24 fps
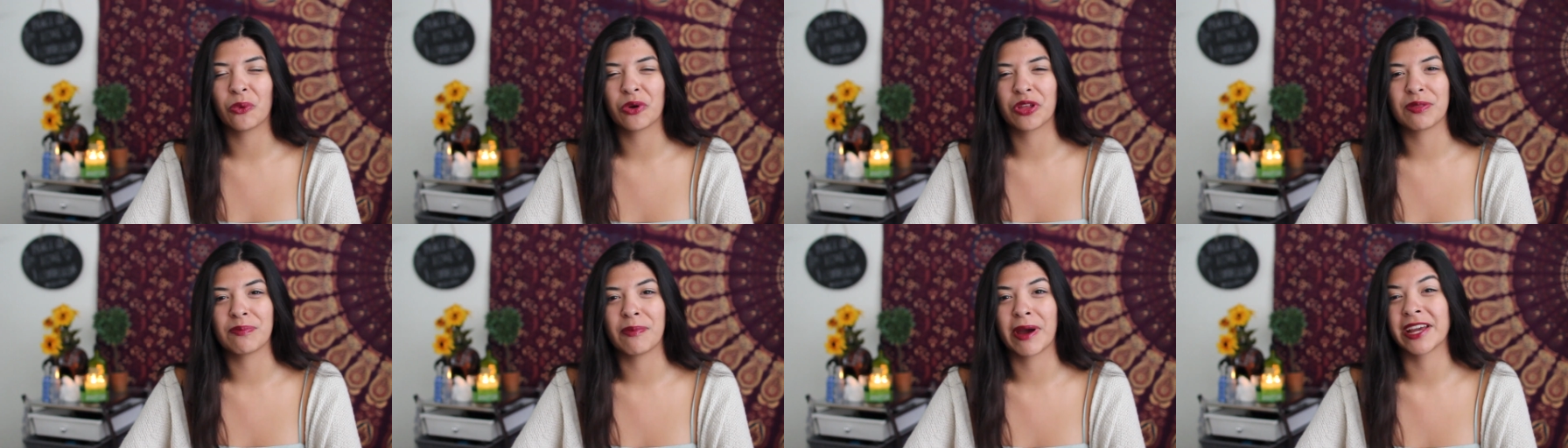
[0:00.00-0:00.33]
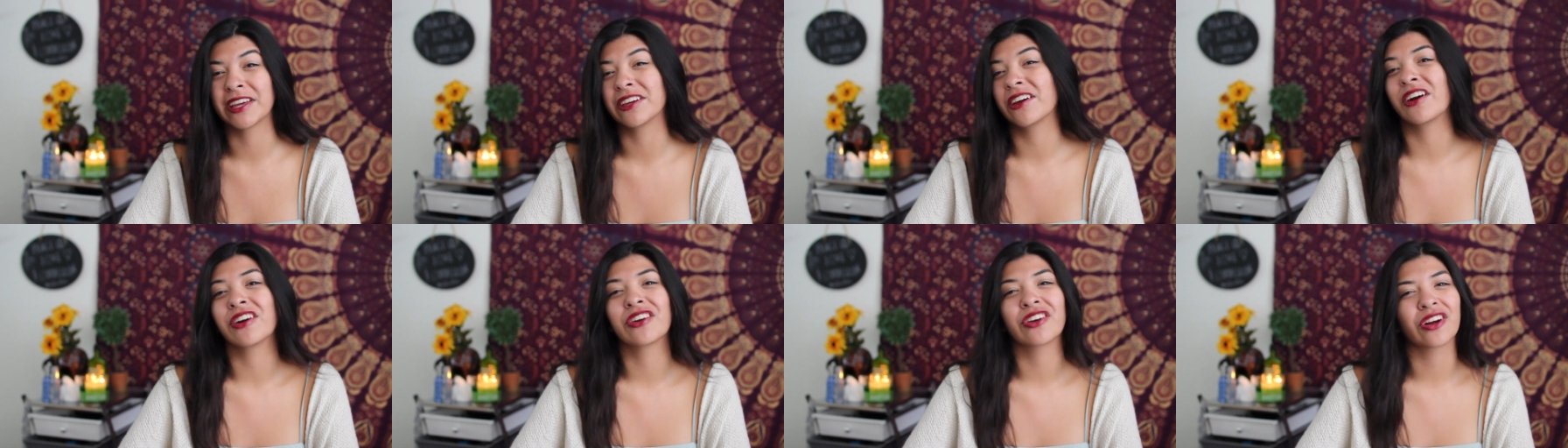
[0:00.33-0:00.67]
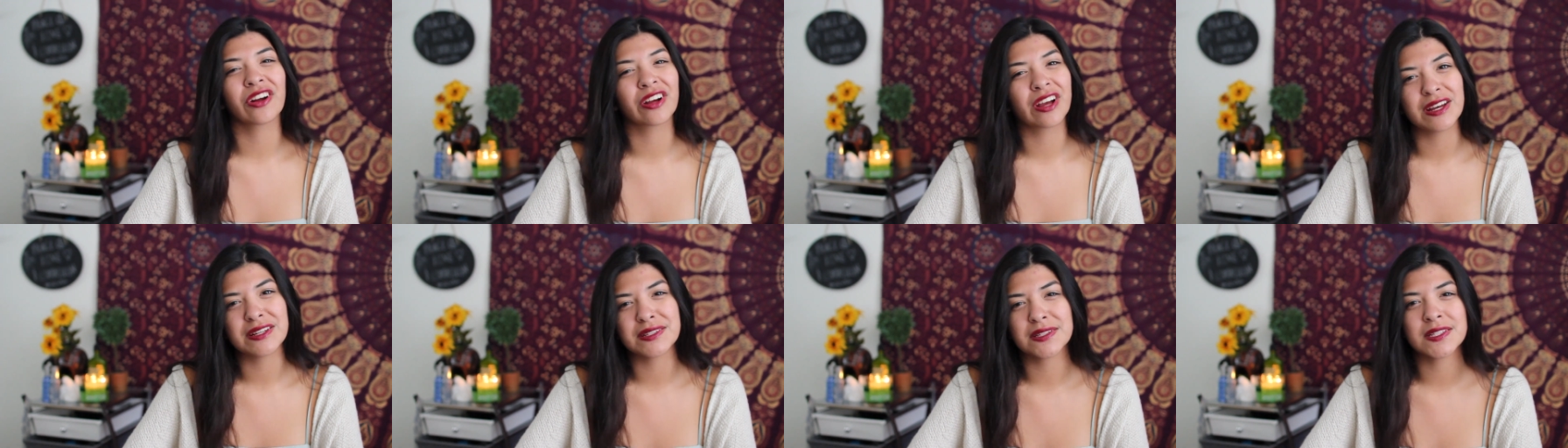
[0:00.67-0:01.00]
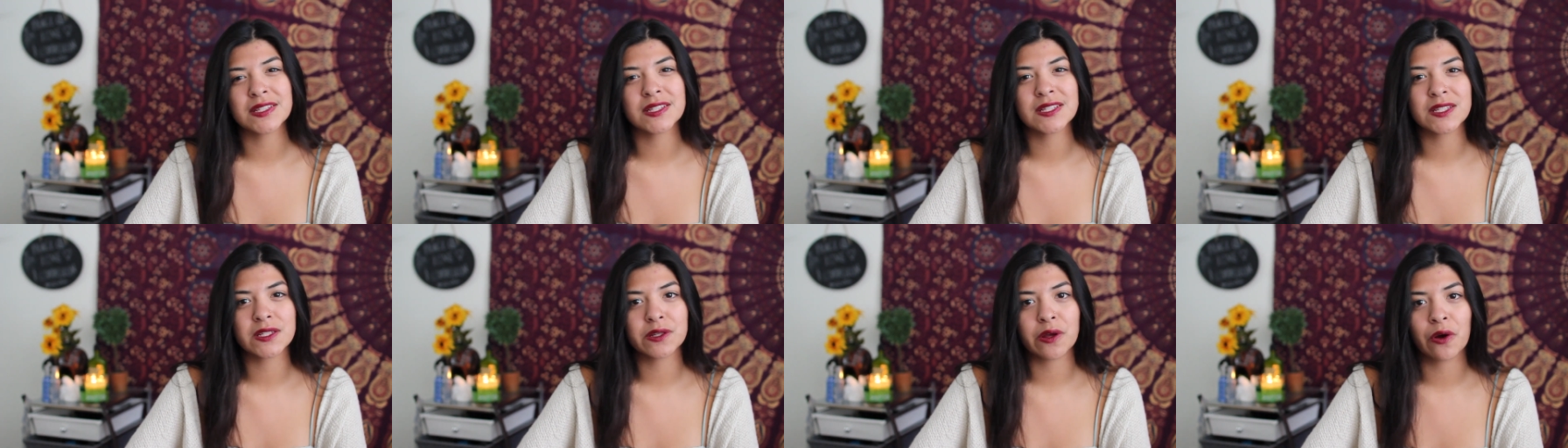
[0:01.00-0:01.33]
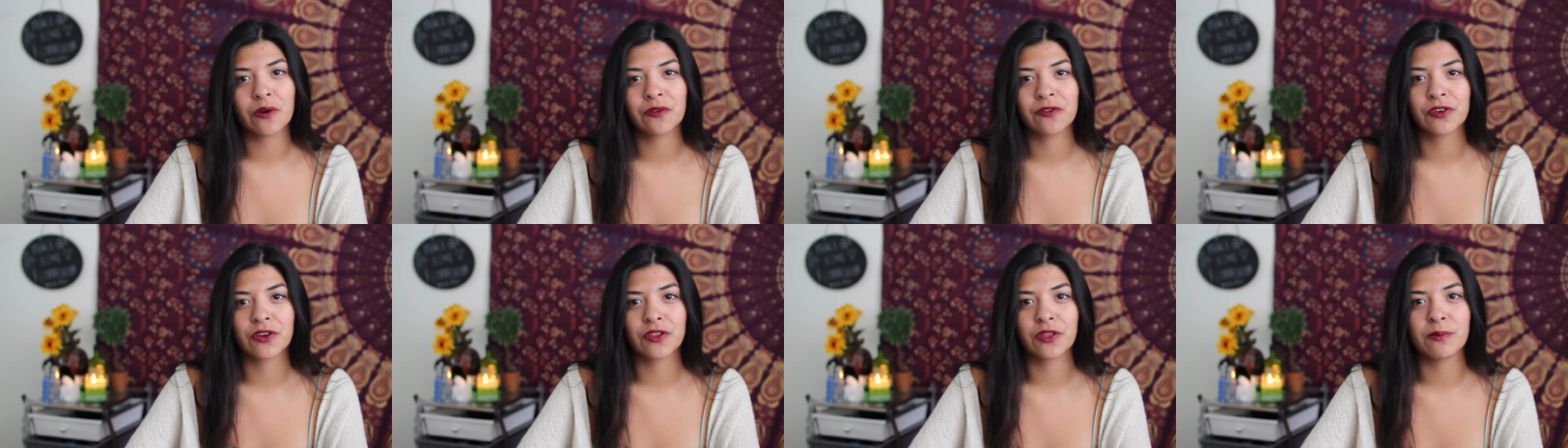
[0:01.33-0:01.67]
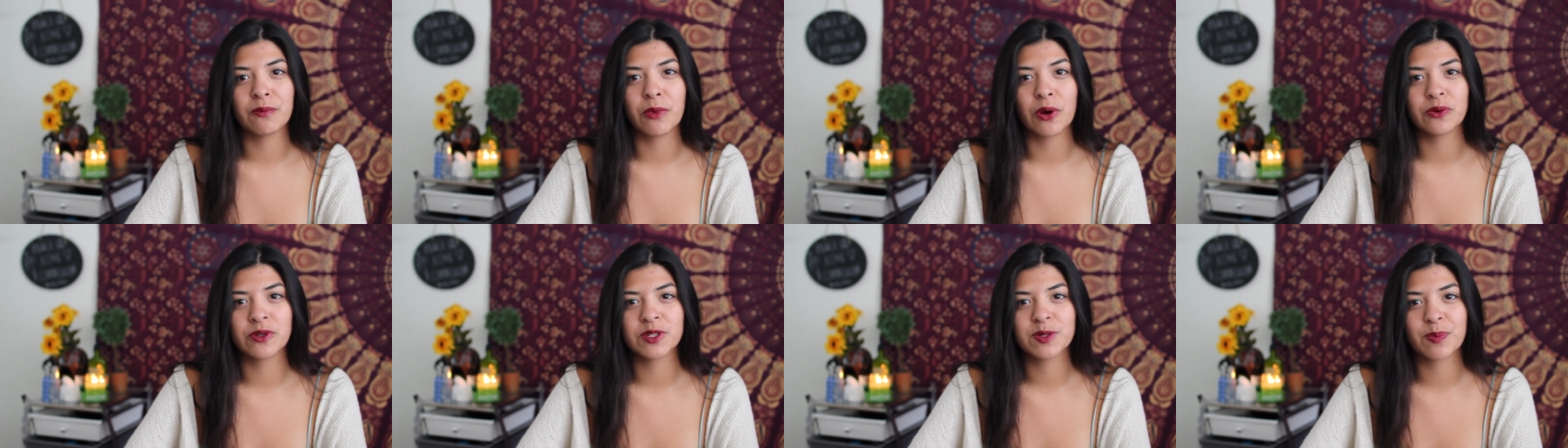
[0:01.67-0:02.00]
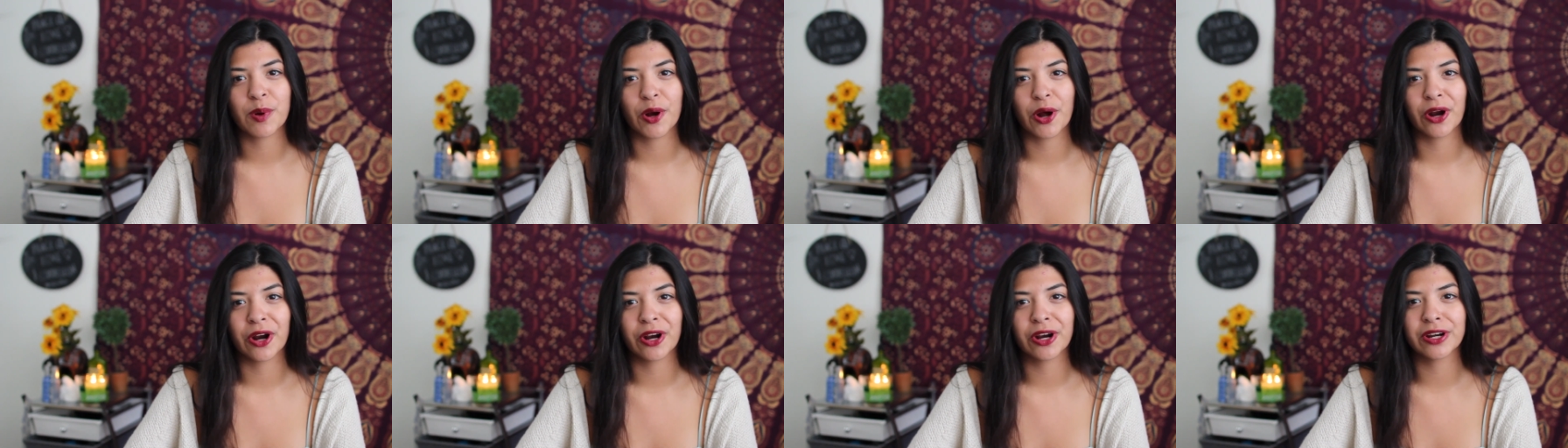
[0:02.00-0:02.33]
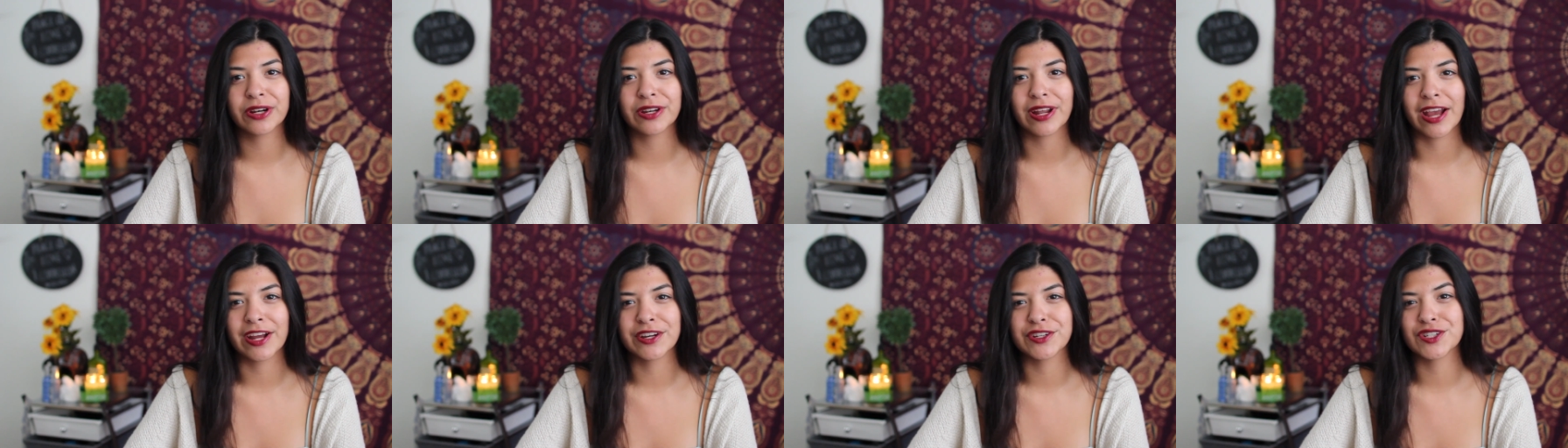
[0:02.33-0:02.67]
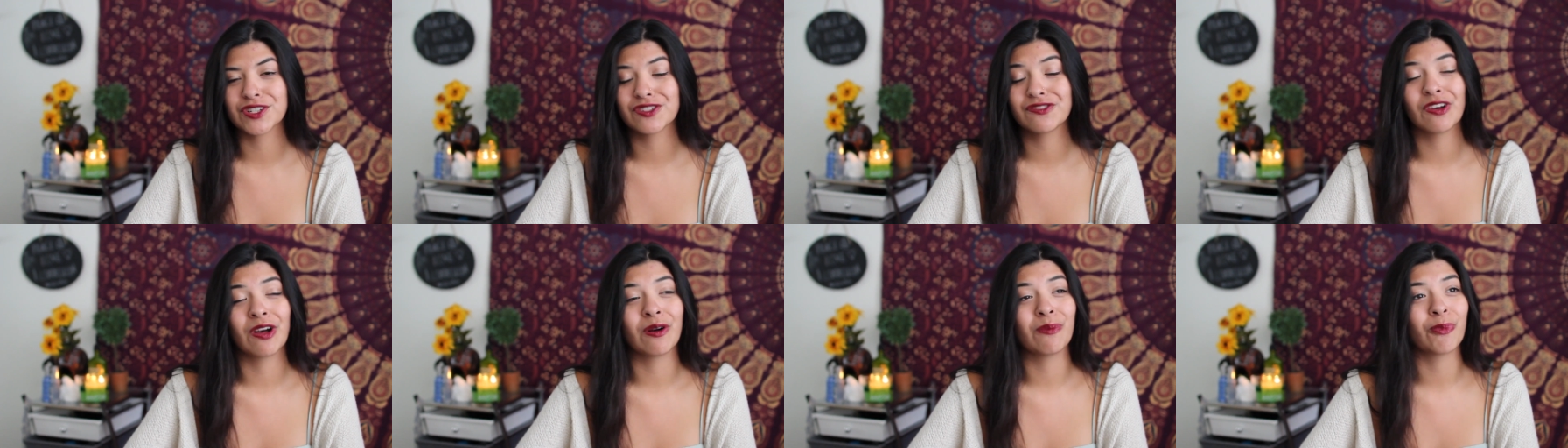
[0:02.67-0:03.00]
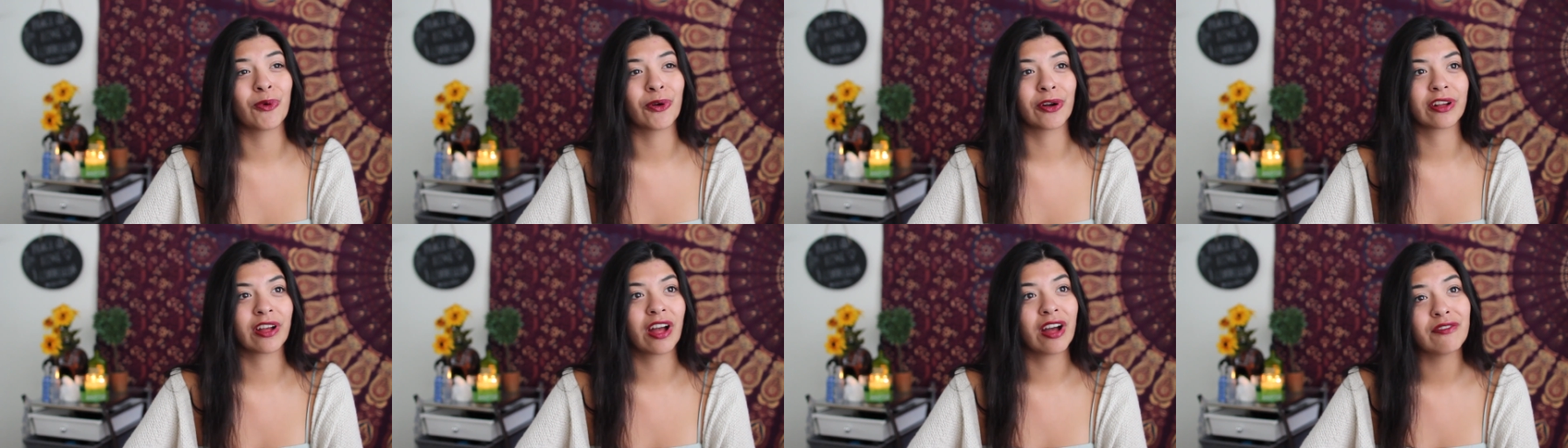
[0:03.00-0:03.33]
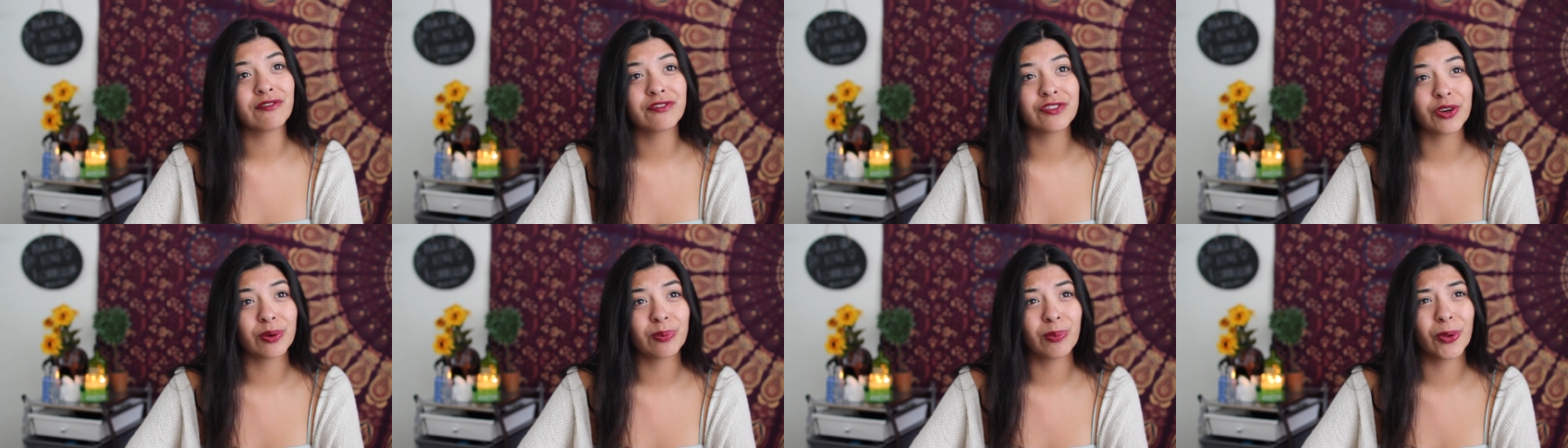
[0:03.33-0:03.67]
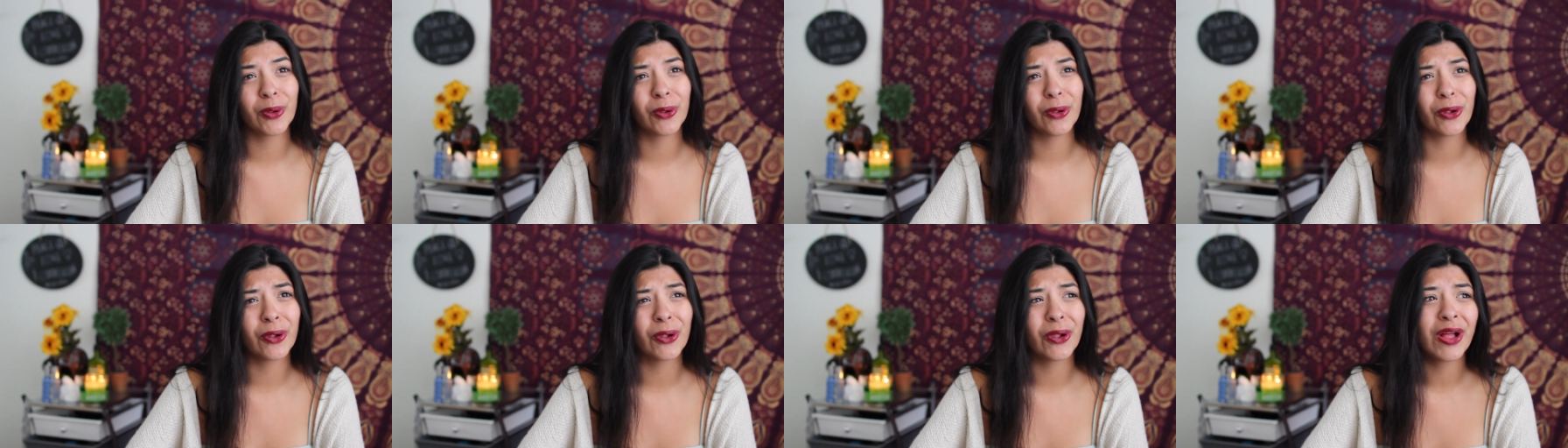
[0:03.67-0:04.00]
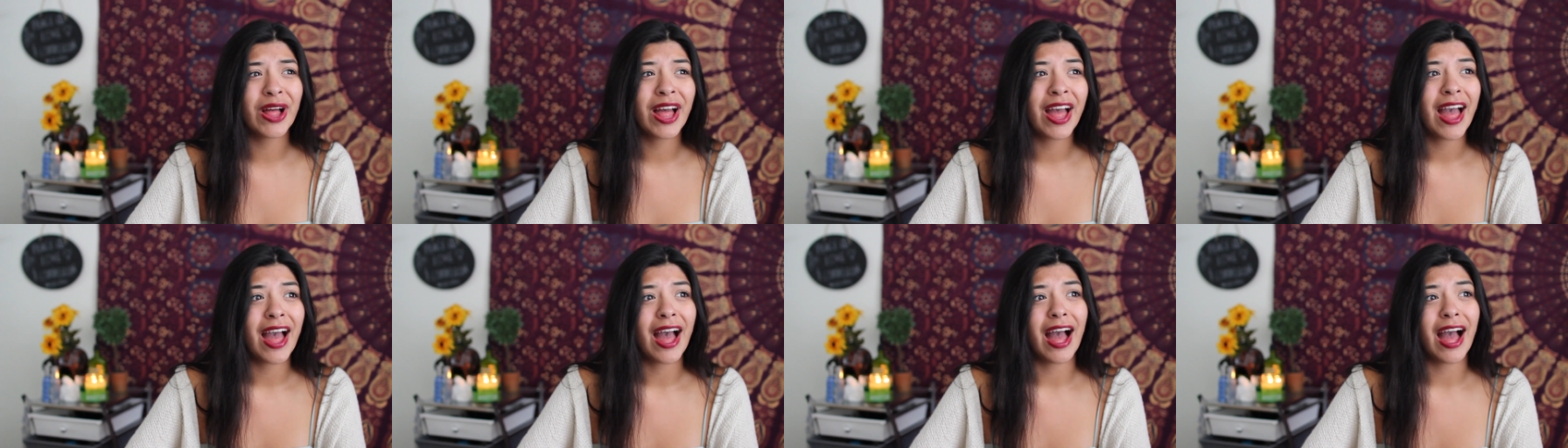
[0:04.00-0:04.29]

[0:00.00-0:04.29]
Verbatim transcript: with my younger cousins though for the most part. I just felt more comfortable.